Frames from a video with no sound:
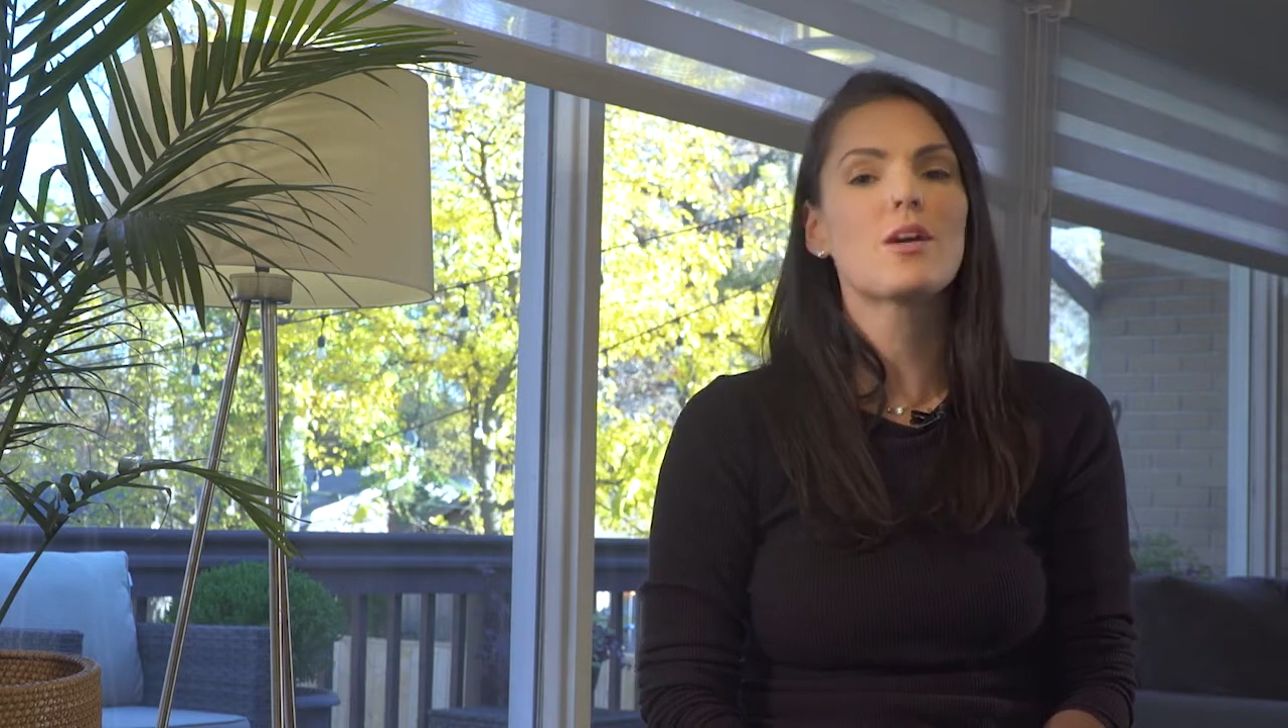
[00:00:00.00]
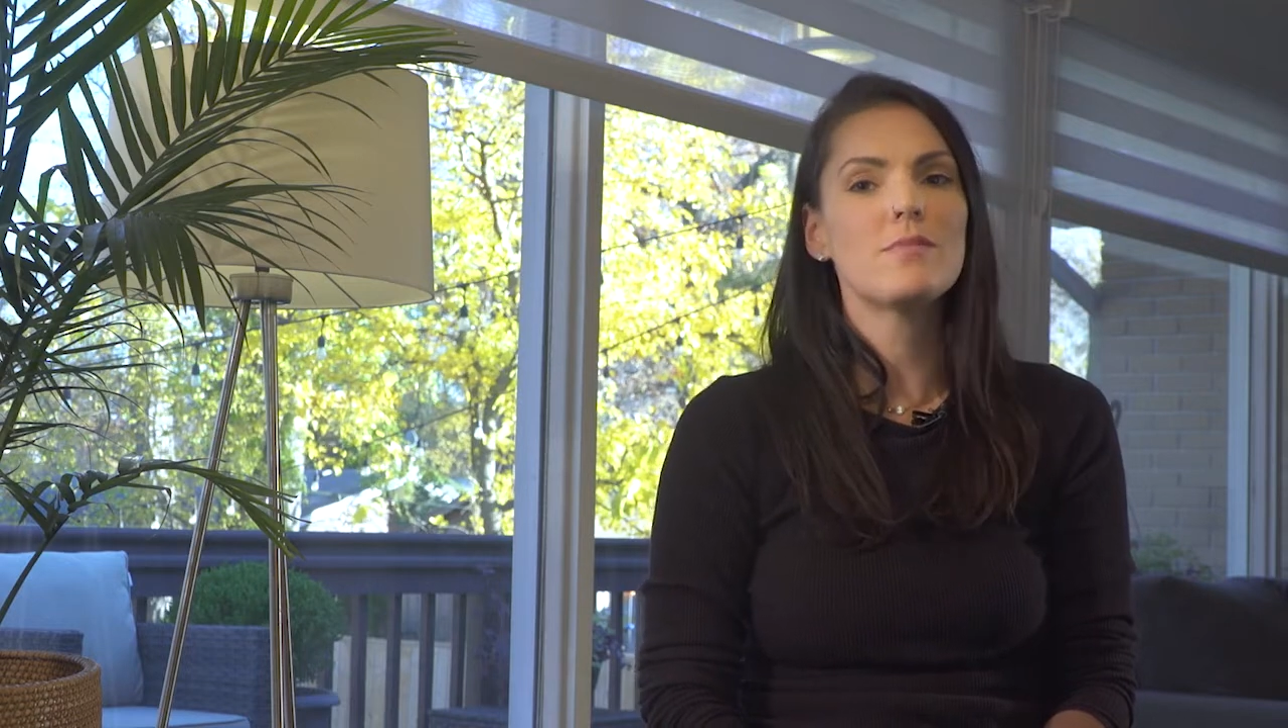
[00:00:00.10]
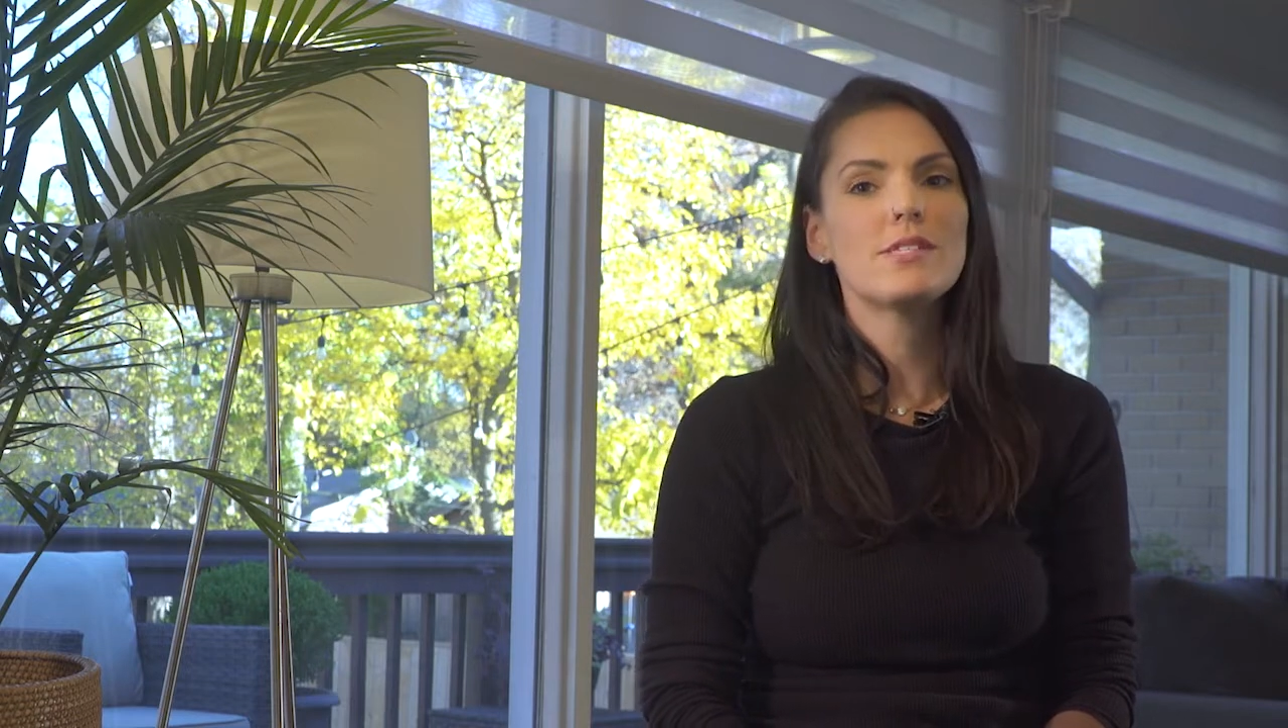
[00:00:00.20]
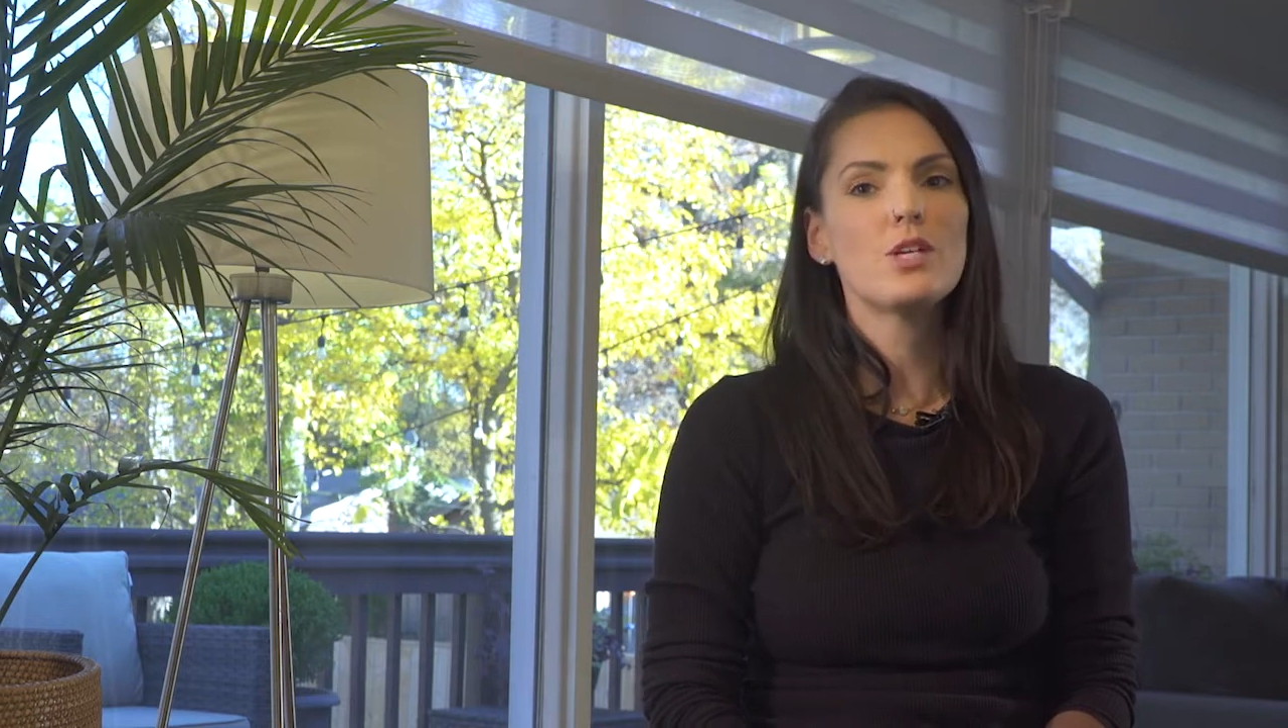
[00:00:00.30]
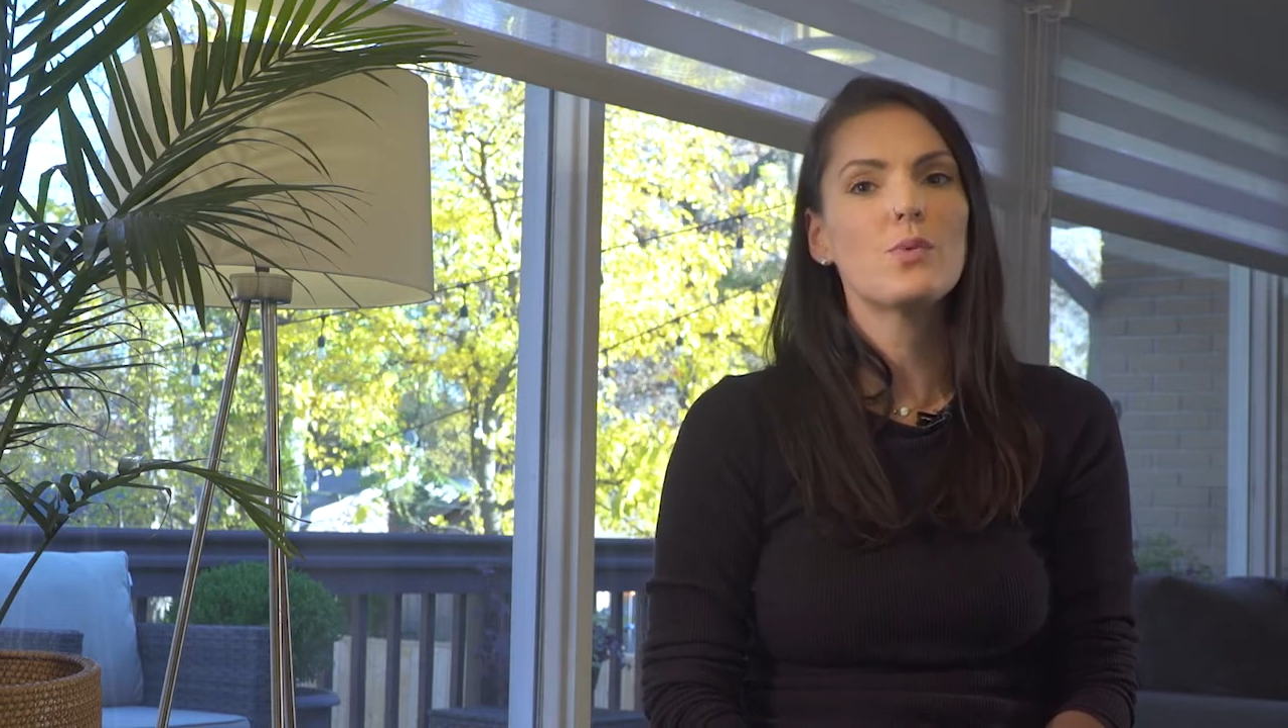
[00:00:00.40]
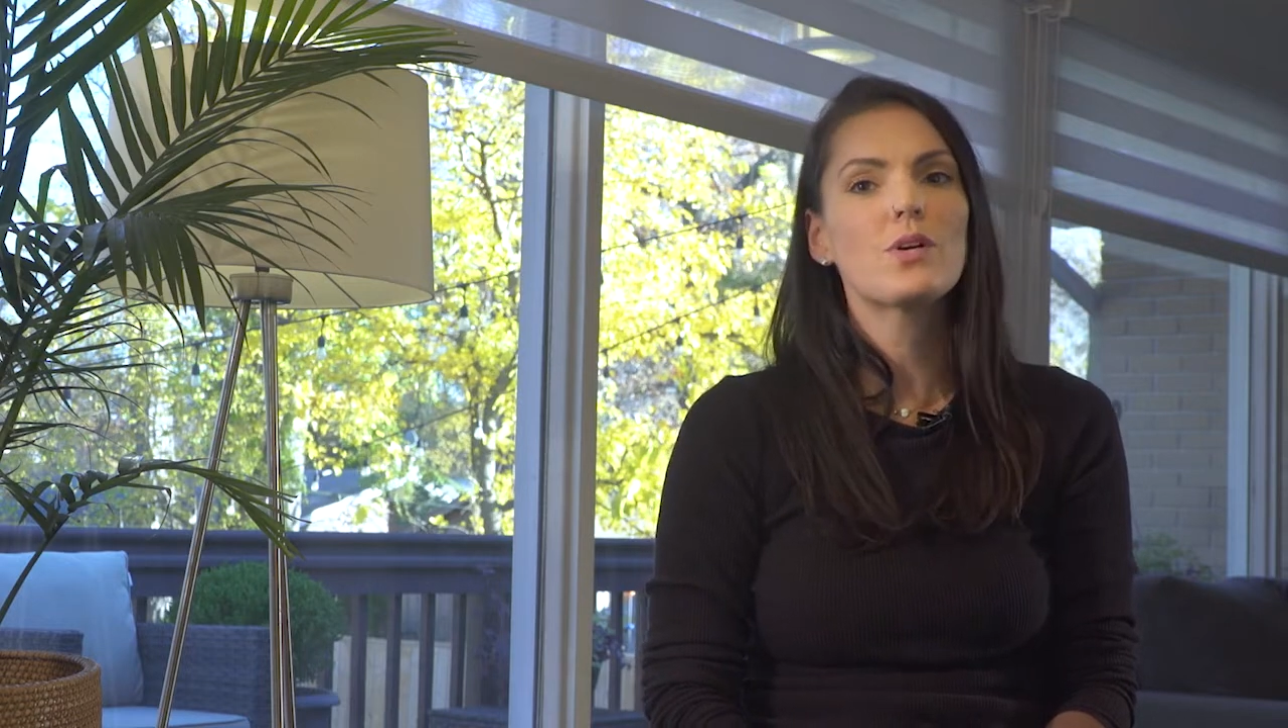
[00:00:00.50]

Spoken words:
Embassy will